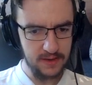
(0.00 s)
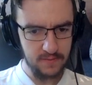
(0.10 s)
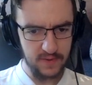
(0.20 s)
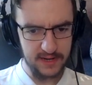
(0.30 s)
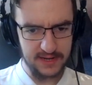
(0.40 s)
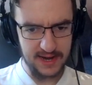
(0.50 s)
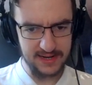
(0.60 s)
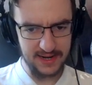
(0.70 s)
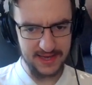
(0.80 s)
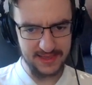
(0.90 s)
We'd kind
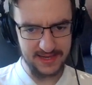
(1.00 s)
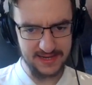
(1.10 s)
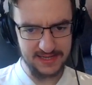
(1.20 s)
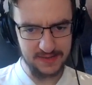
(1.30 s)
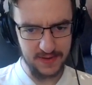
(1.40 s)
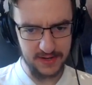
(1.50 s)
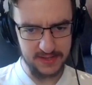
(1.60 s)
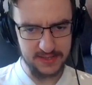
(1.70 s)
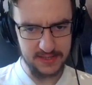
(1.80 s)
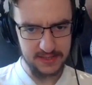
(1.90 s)
of like these, to be
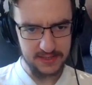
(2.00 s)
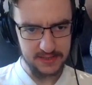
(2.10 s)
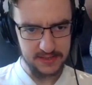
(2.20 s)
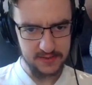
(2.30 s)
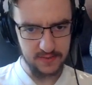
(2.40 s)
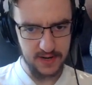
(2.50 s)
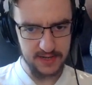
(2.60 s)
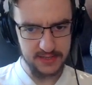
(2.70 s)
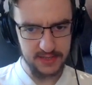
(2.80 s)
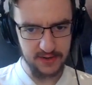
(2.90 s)
honest. So we're
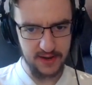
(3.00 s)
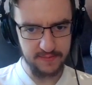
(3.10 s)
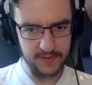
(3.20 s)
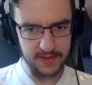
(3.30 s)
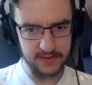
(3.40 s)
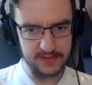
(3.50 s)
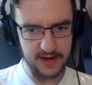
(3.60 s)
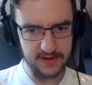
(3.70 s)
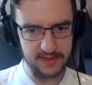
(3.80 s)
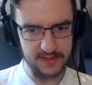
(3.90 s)
actually going to go ahead and put those
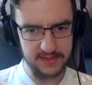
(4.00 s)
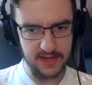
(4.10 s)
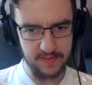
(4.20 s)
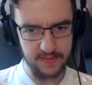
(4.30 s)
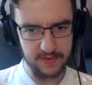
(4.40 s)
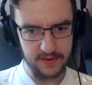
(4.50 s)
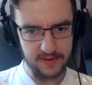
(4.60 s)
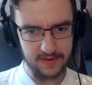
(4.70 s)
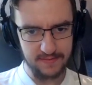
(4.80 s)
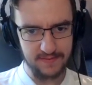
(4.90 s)
directly on the top.
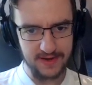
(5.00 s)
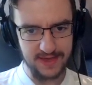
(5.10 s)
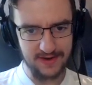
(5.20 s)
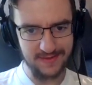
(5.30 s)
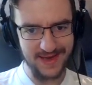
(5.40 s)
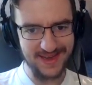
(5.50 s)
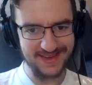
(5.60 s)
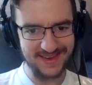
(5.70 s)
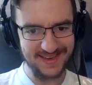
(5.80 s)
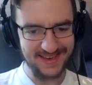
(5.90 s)
Right there at the
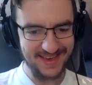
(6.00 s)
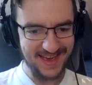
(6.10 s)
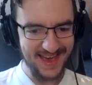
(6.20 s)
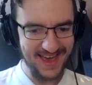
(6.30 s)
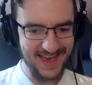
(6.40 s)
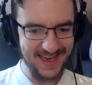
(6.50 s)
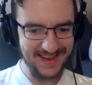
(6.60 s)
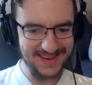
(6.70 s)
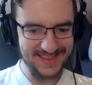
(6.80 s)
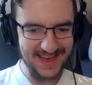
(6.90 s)
back.
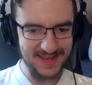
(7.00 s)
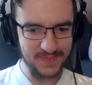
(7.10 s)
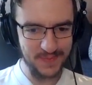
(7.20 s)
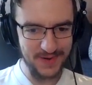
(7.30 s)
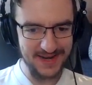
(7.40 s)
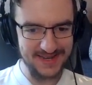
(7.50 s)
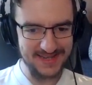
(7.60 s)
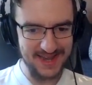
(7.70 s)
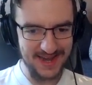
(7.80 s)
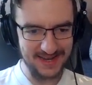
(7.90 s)
And that's pretty
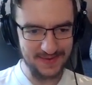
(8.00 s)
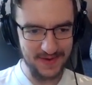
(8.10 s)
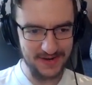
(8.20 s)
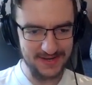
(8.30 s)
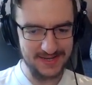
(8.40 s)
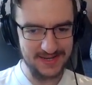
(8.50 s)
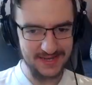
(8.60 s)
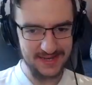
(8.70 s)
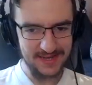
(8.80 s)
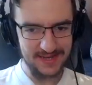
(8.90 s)
sick, to be honest.
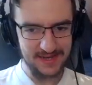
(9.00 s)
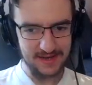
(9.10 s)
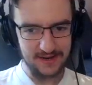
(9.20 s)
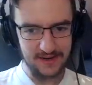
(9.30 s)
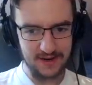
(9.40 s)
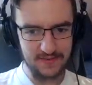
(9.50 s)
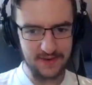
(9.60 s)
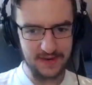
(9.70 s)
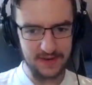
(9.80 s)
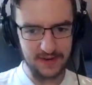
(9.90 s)
Alright, we're
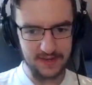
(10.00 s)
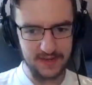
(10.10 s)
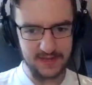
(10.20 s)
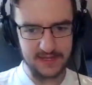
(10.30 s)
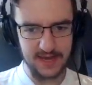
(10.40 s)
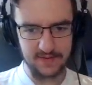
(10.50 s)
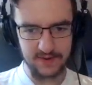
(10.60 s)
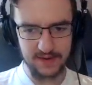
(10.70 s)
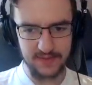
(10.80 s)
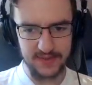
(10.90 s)
going to go to the other side and we're
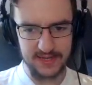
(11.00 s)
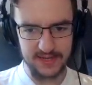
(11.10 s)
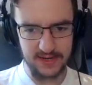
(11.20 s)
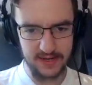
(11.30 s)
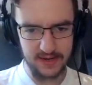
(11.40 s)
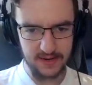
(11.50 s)
going to put this on.